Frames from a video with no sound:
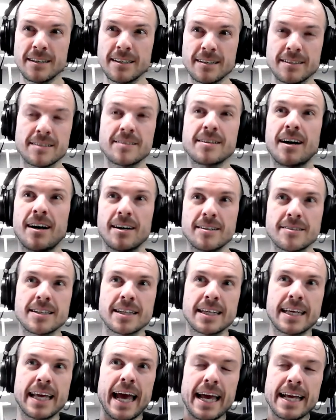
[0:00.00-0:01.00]
start to
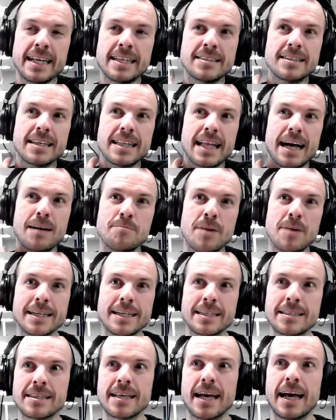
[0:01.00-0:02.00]
get into that
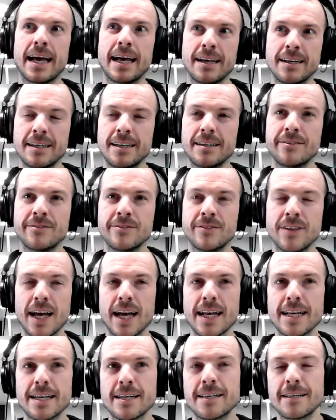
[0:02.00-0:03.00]
mindset,
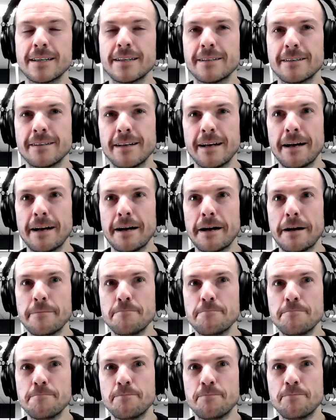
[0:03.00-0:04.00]
then
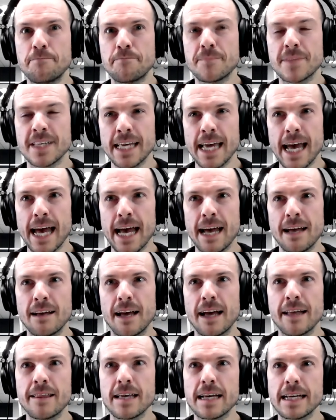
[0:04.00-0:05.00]
um, yeah,
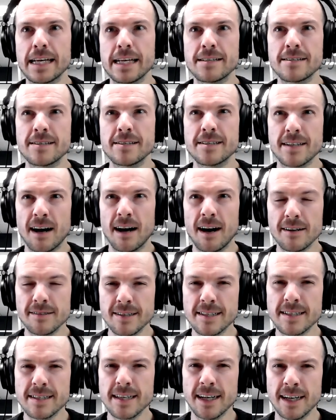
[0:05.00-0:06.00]
I think it
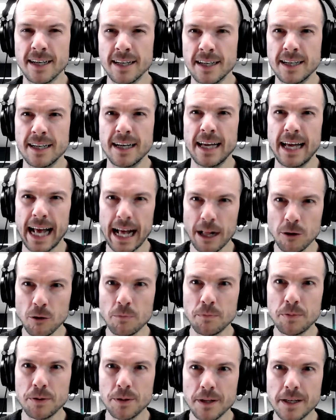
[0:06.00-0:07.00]
starts to help
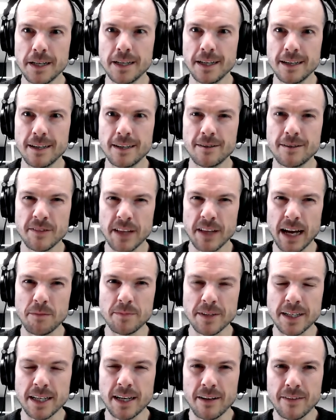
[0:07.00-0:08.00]
yeah. that
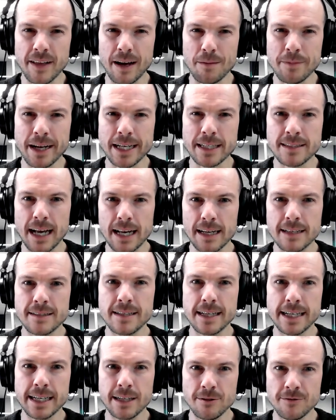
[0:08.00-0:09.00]
you know that
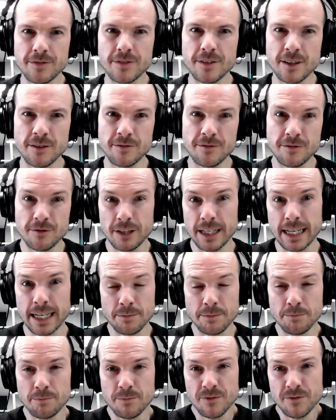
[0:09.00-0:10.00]
mentality of of
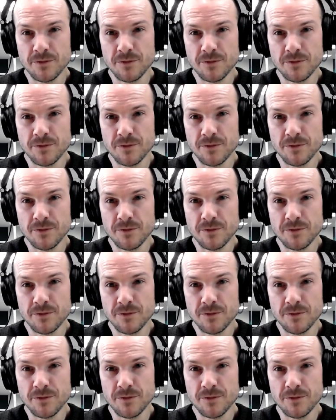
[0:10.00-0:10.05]
really